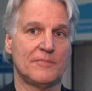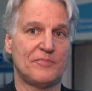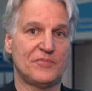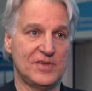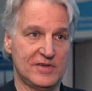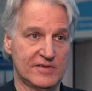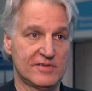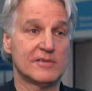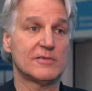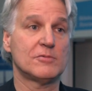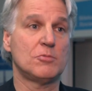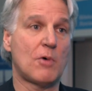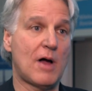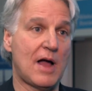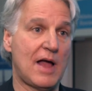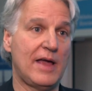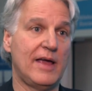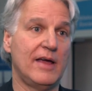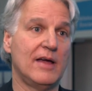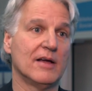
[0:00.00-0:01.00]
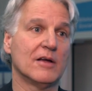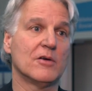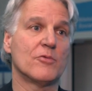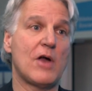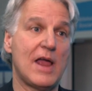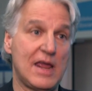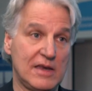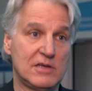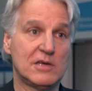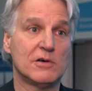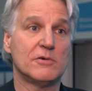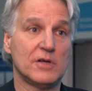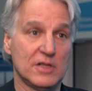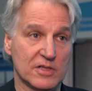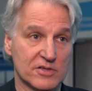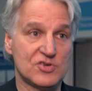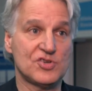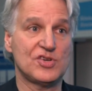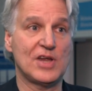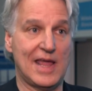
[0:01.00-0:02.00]
This is why
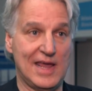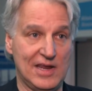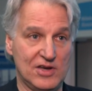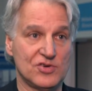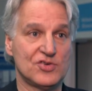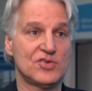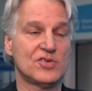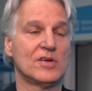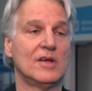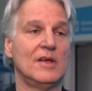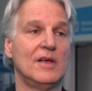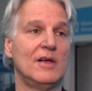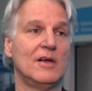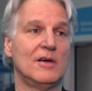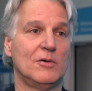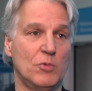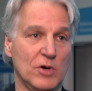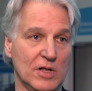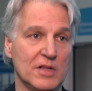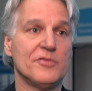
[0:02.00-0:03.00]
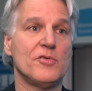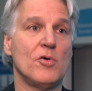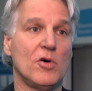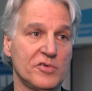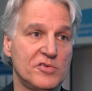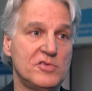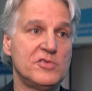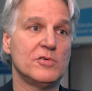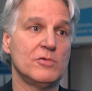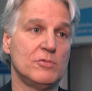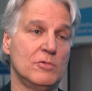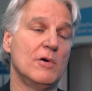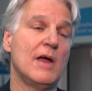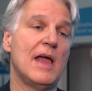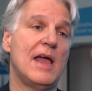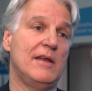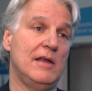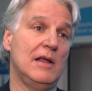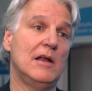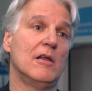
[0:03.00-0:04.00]
gradual change will not do
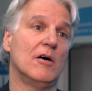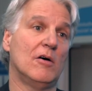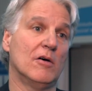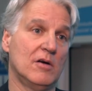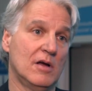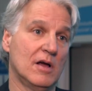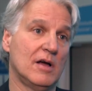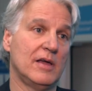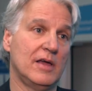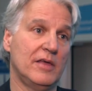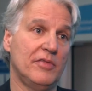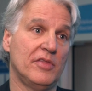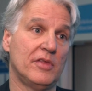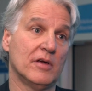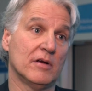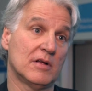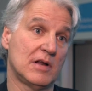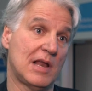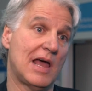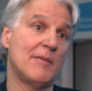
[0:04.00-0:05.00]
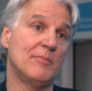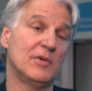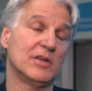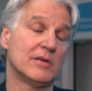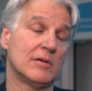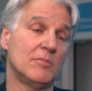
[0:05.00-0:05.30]
any longer in the climate